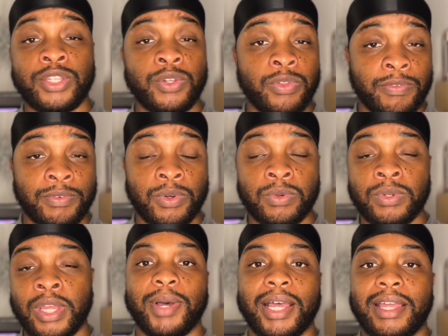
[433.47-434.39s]
youthful,
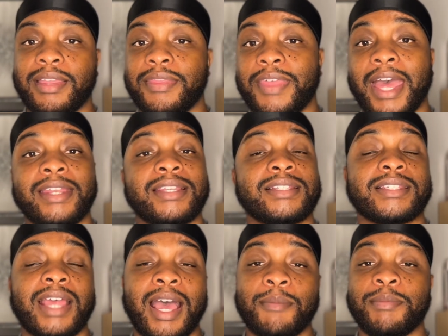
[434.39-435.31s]
but that does
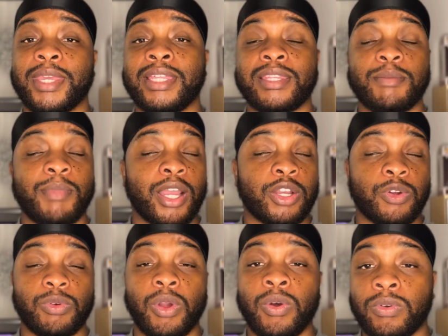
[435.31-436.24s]
not mean that my
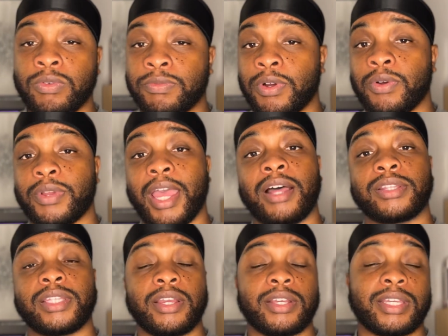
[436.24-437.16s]
grown folk out
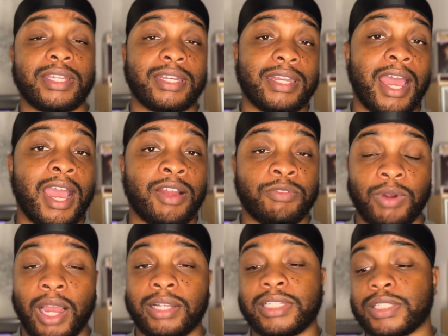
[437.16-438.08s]
there cannot
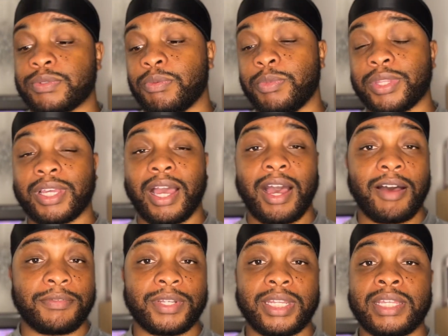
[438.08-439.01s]
rock this one with
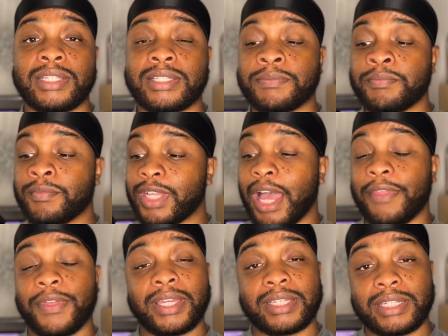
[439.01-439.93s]
confidence. I
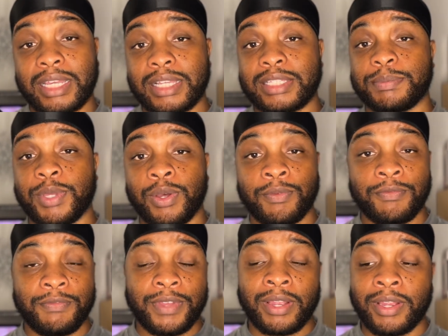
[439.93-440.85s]
think it does smell
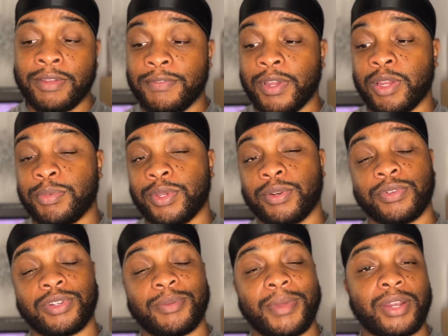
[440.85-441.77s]
very, very
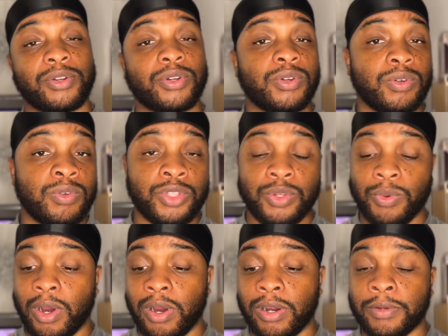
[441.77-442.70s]
beautiful no matter who you
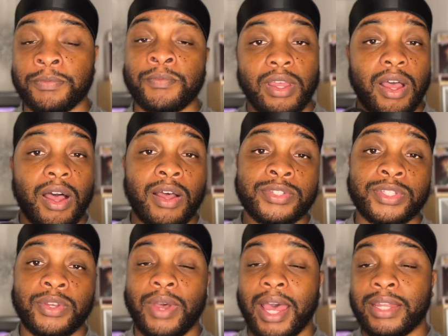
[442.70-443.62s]
are.
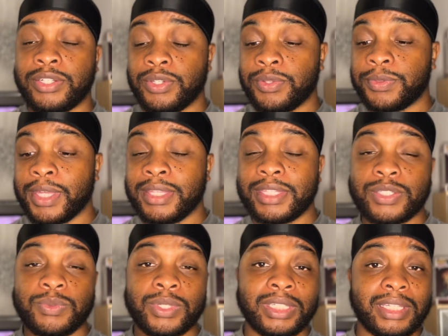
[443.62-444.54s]
Also, I do think
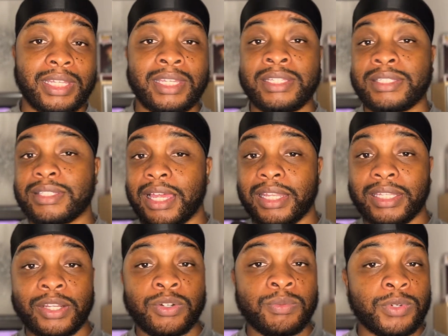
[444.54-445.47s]
this one leans a
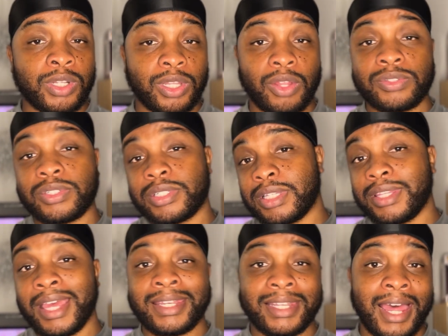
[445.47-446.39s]
little closer to
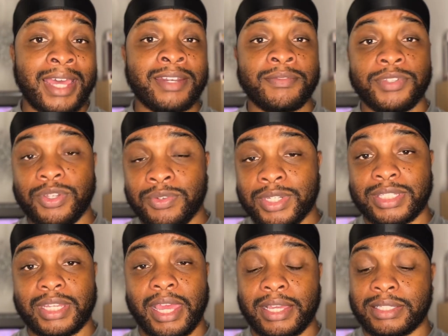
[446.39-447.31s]
that line of
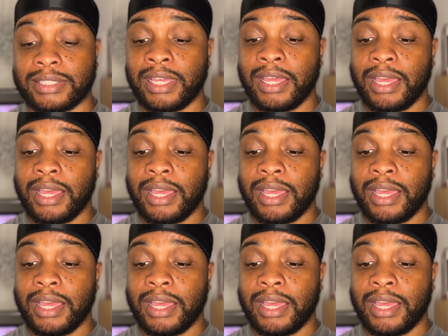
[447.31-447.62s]
unisex.